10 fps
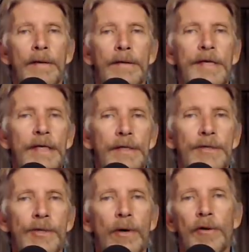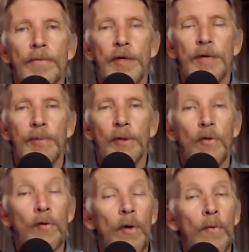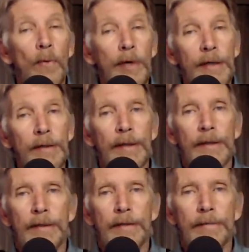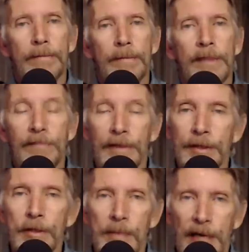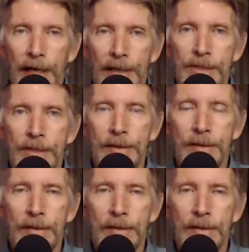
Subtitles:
These are the people who are really living in the past.